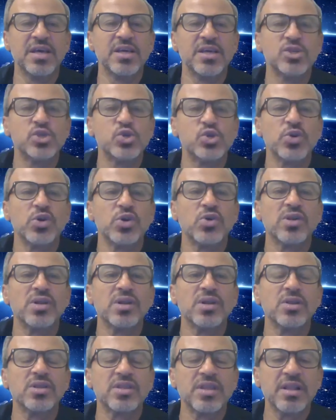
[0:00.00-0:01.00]
So you
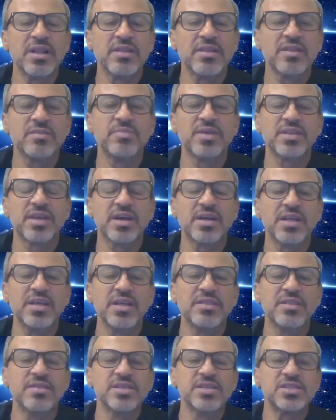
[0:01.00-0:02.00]
can tell them that I
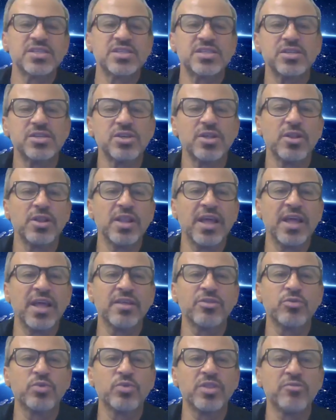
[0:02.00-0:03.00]
need this
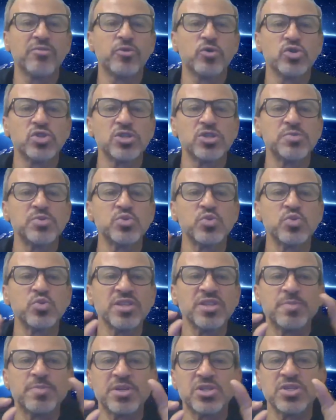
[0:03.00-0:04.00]
length with the forceps, with a
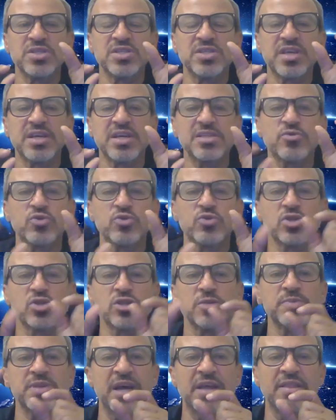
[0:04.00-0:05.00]
special size
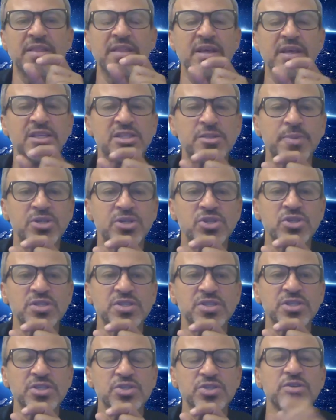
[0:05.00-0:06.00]
forceps and a special
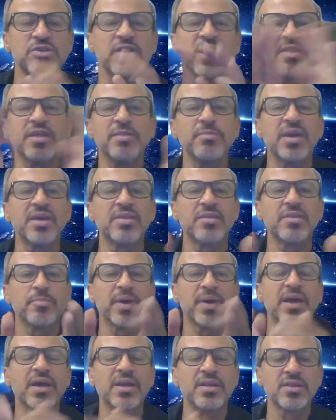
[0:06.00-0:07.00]
scissor, and they make the
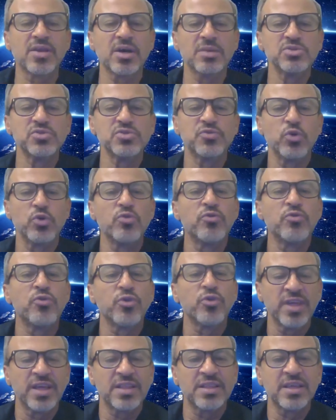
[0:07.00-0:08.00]
pack and it comes for you for
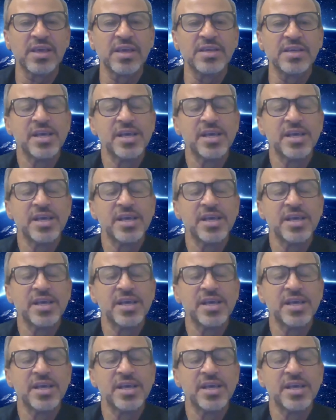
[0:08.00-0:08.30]
that case.